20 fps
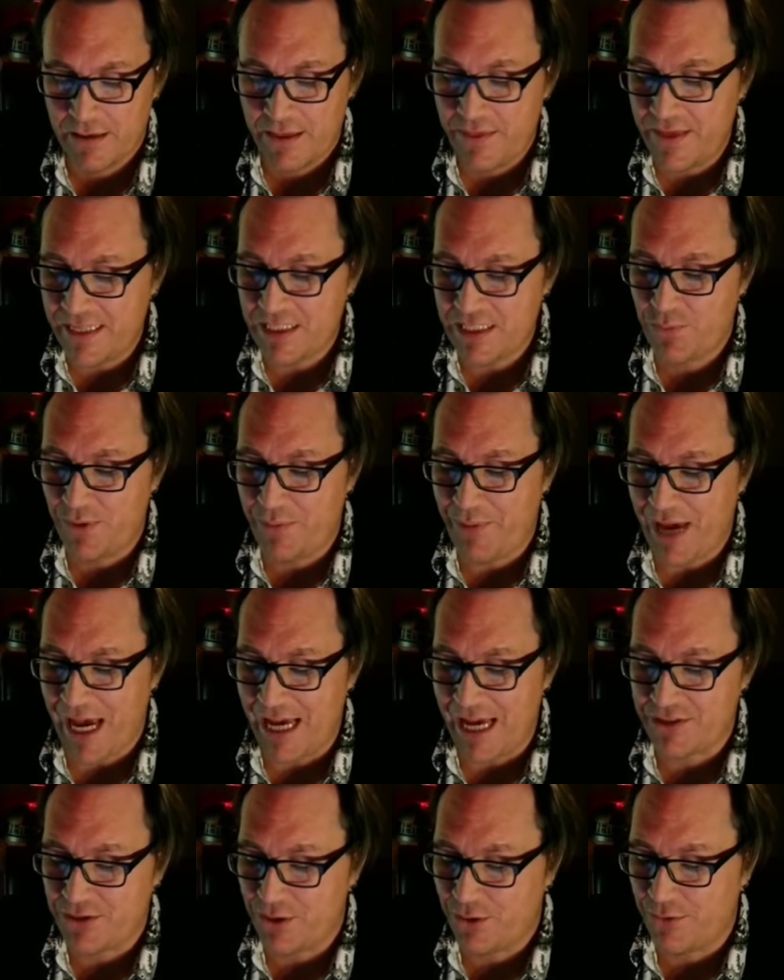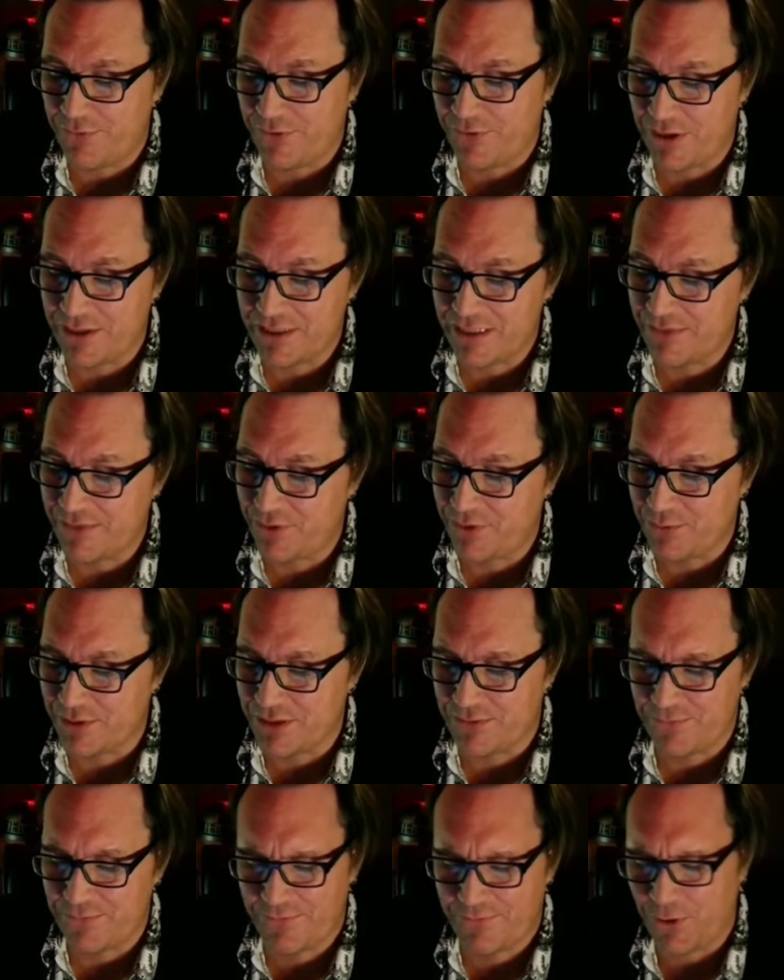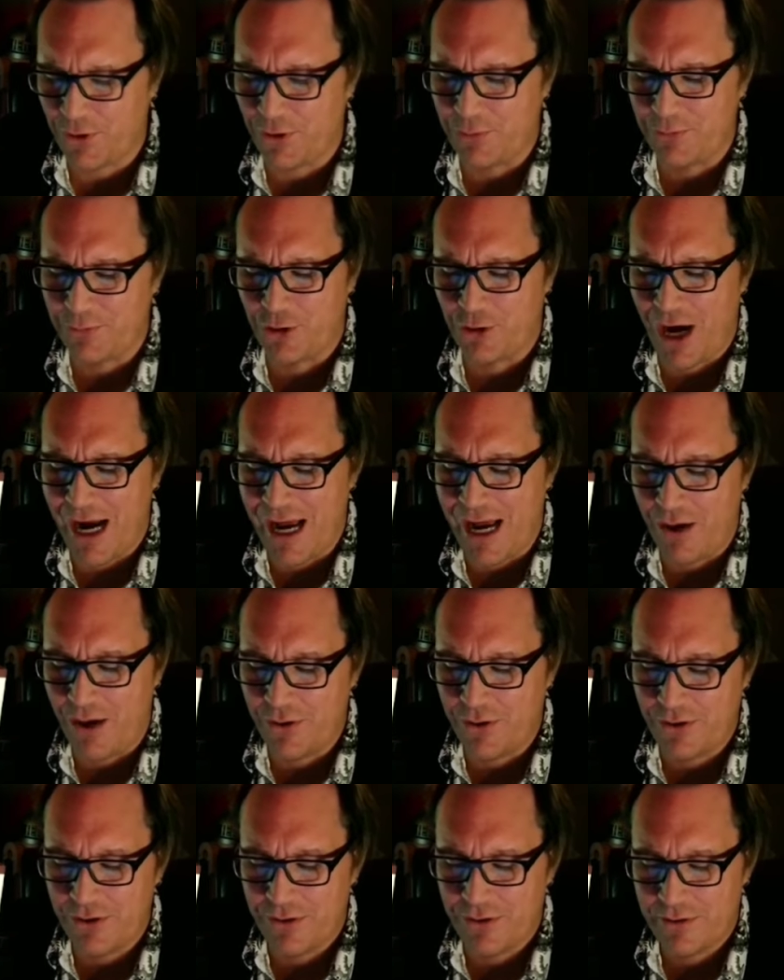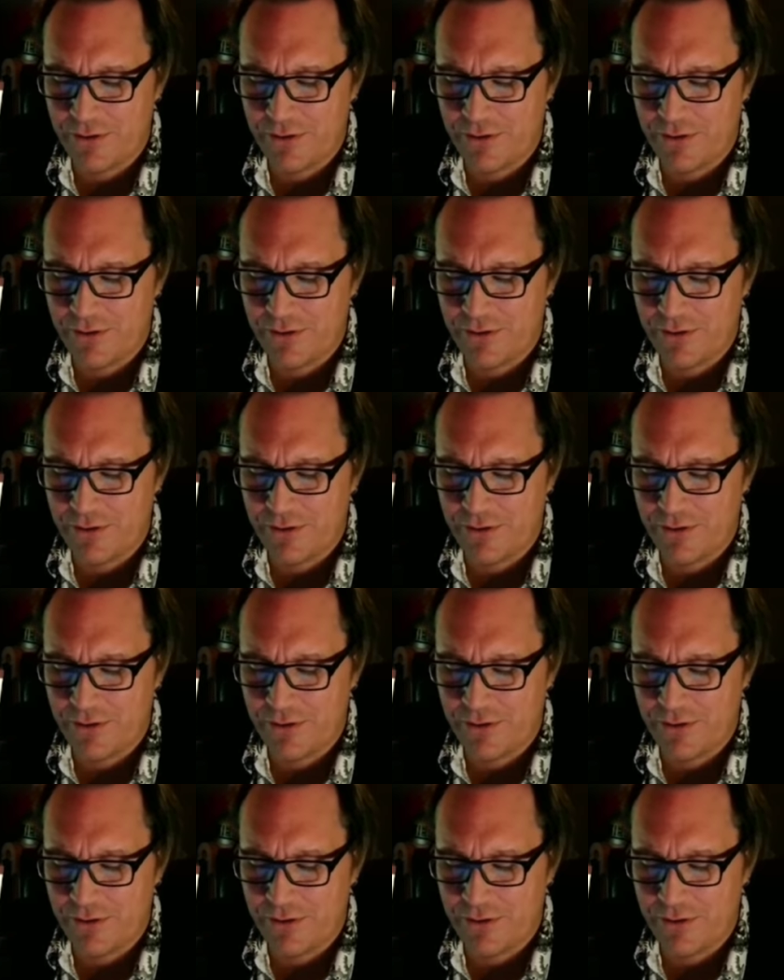This we passed over as if it was firm ground.